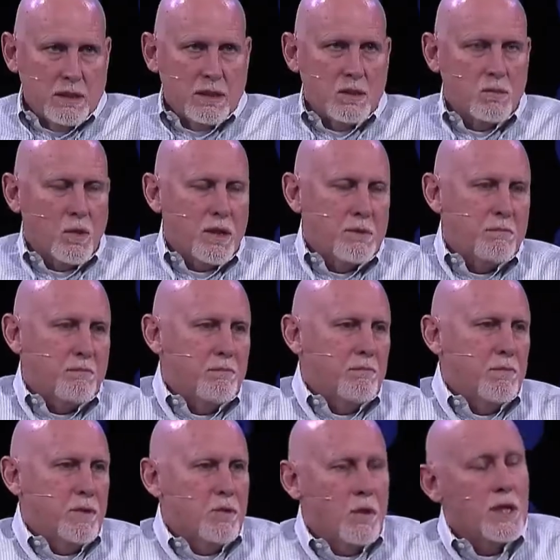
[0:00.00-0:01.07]
in
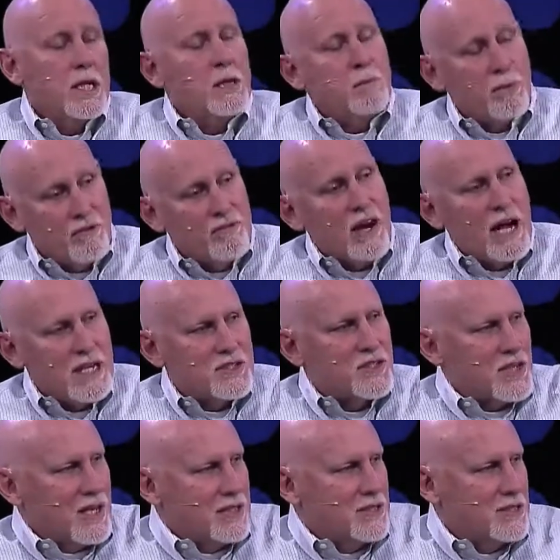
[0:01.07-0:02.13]
what he
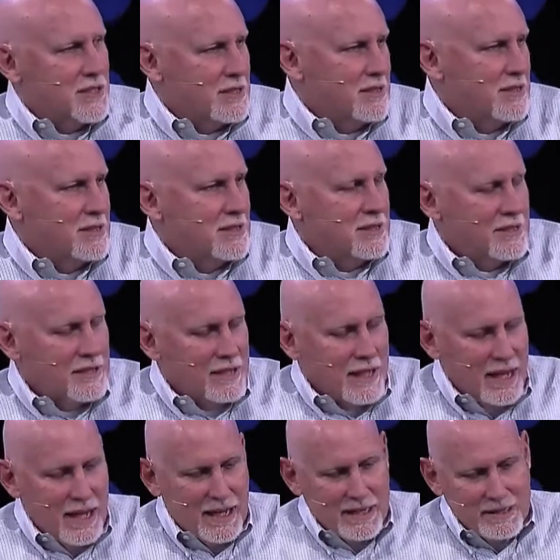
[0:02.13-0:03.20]
provides us.
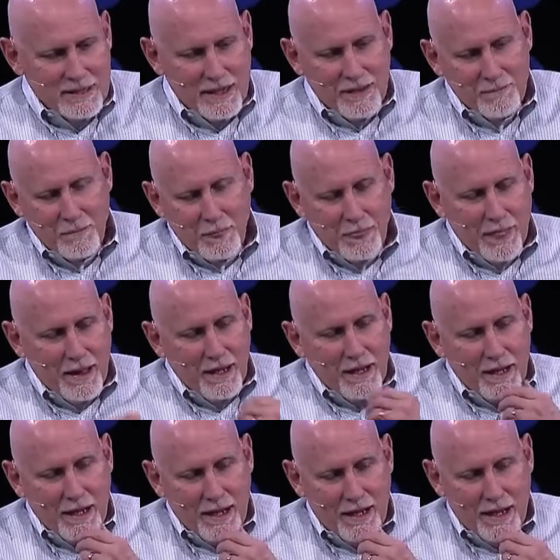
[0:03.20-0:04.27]
And
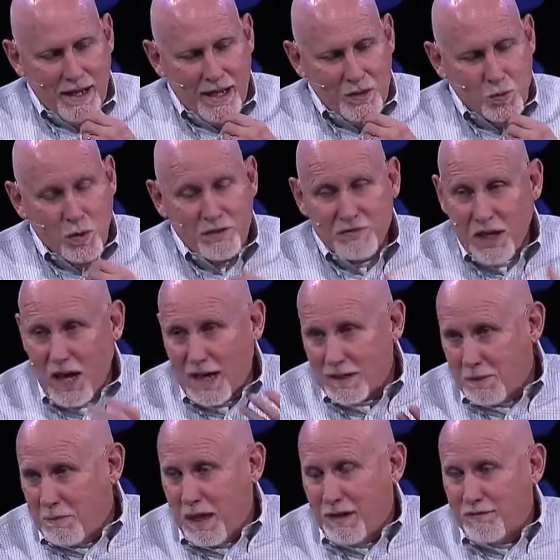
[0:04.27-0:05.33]
we've
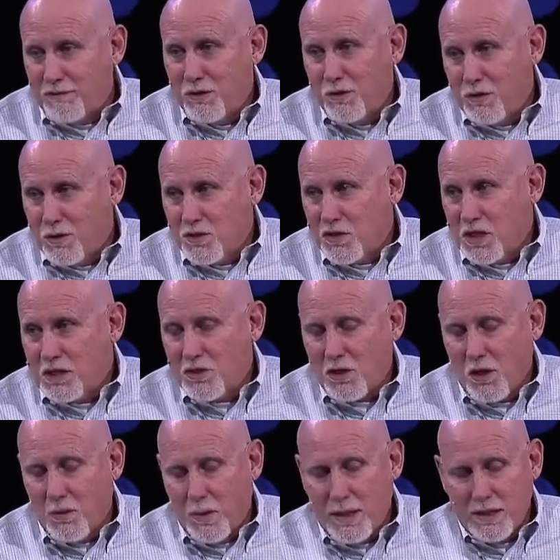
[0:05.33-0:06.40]
talked about a few of those
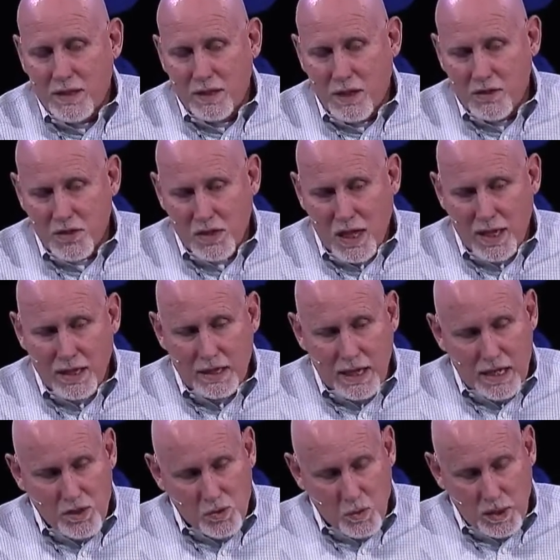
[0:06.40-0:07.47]
things already in our study
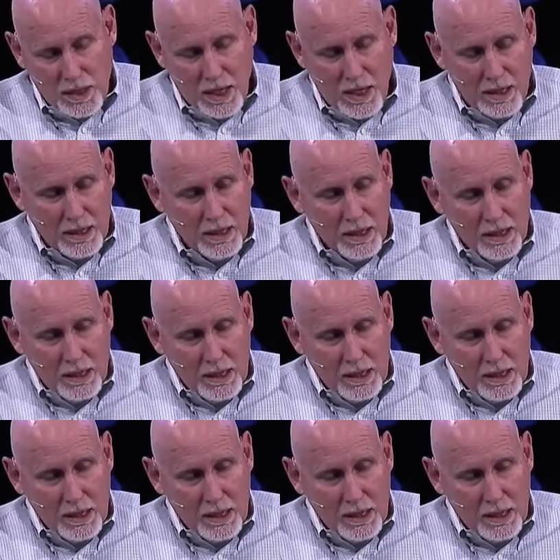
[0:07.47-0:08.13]
last weekend.